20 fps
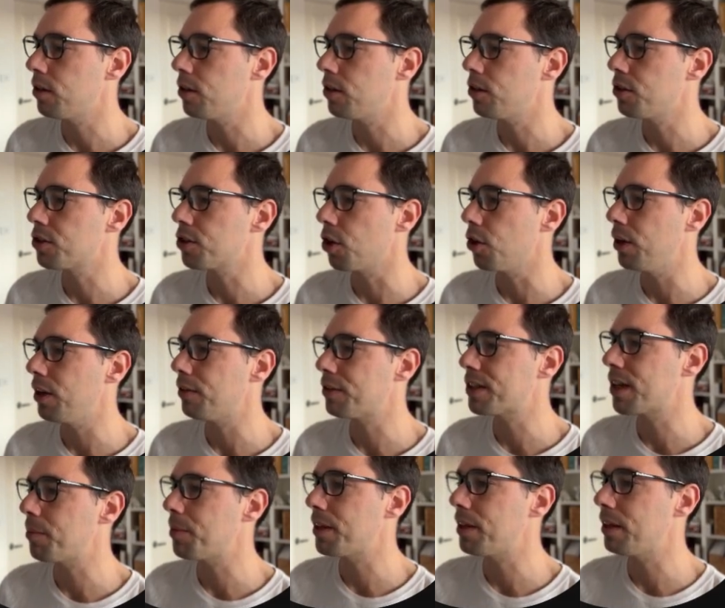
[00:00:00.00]
So if
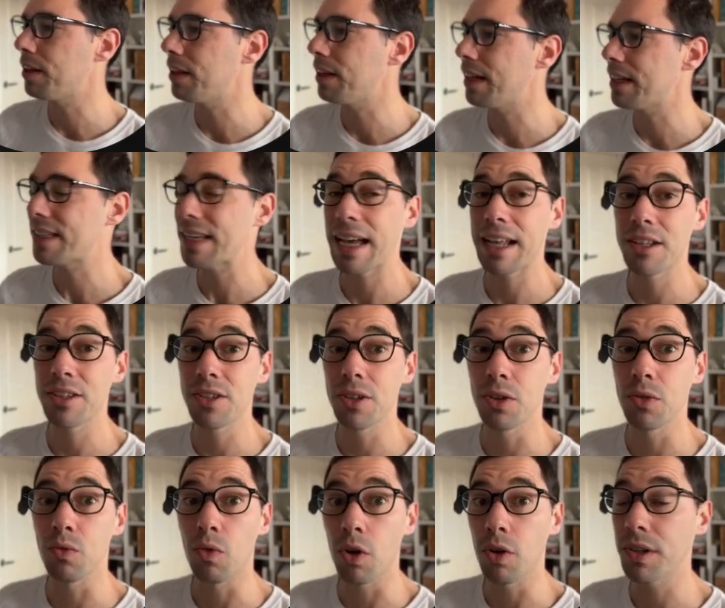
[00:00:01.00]
something gets added to
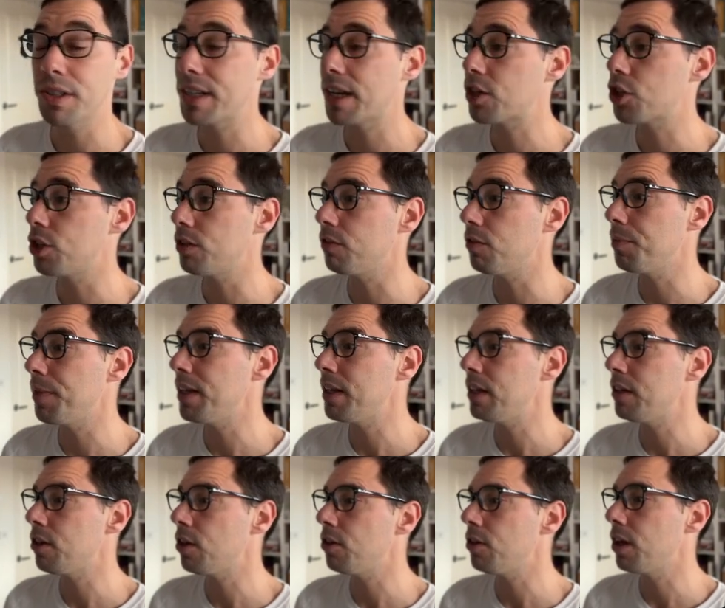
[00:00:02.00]
the wrong section of a
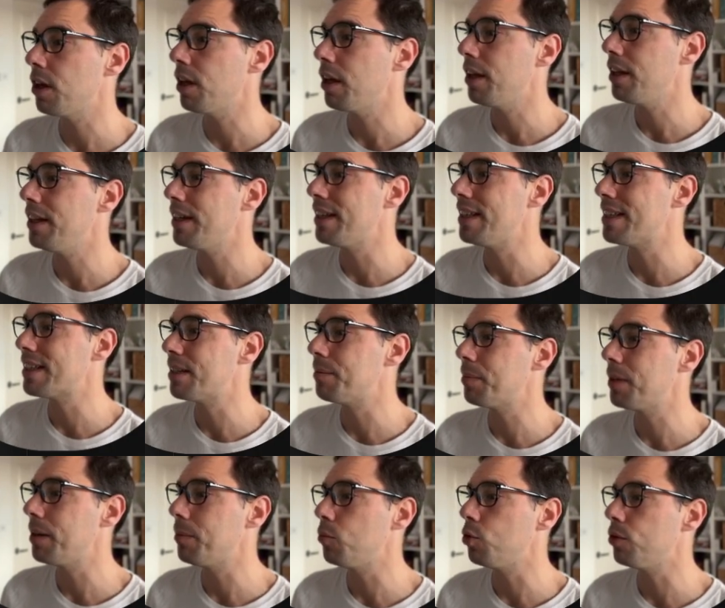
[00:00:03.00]
meeting note, you can
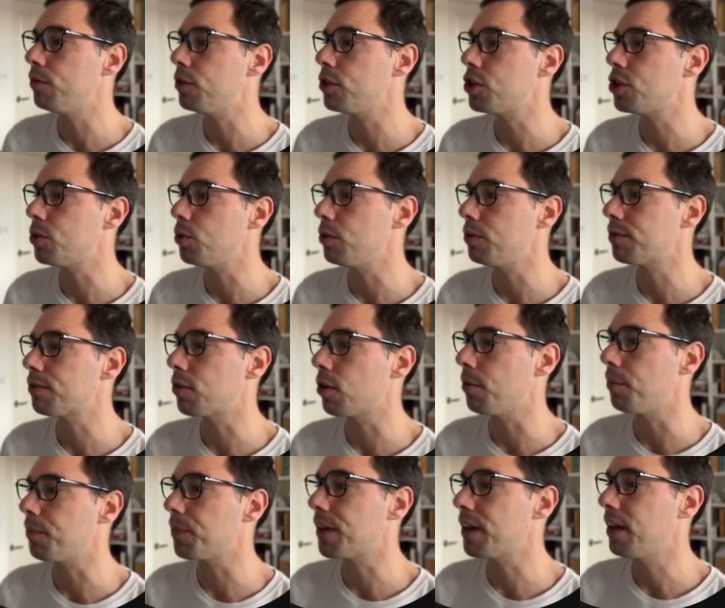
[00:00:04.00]
simply move it to and
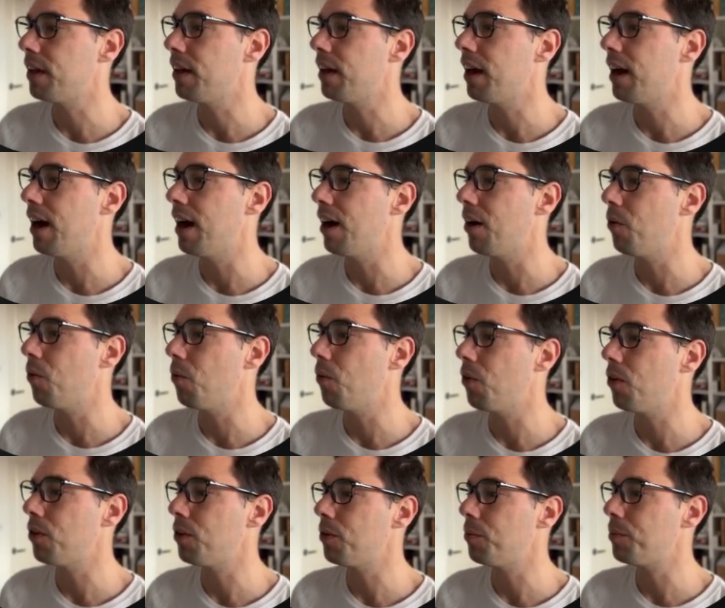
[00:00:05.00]
from.
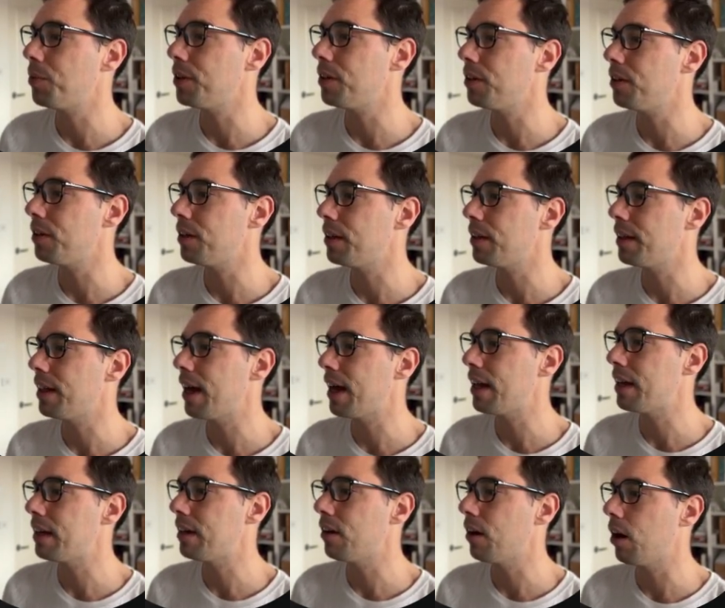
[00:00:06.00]
But
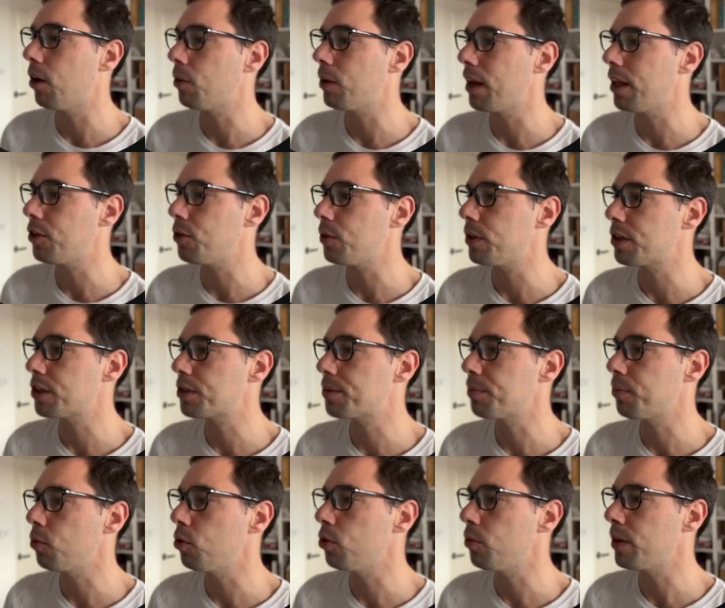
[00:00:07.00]
that I'll let you
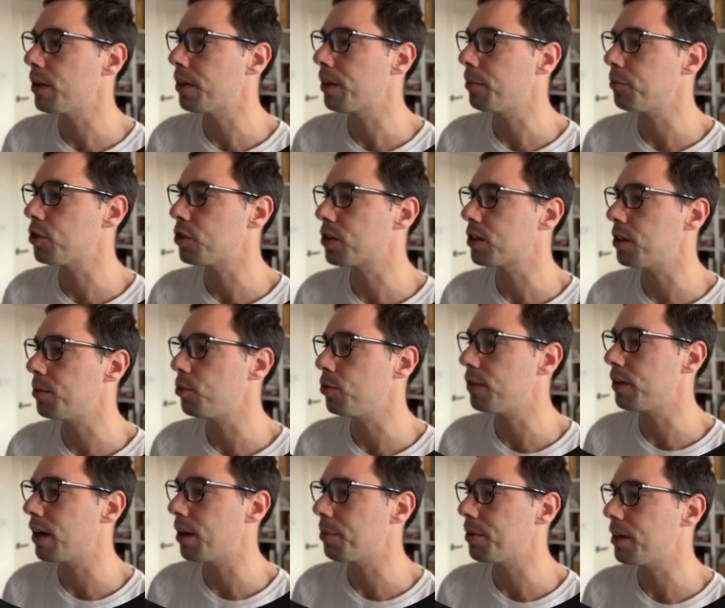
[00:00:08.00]
explore with. I'm just going to move
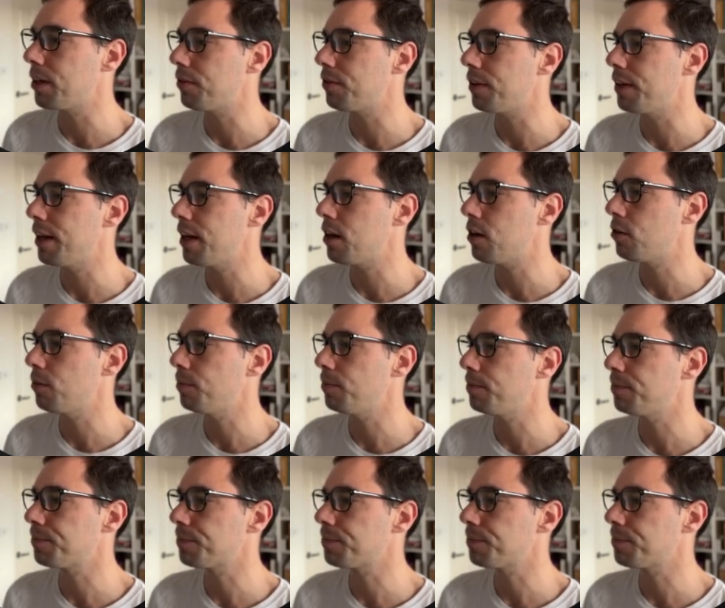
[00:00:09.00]
it up here for now.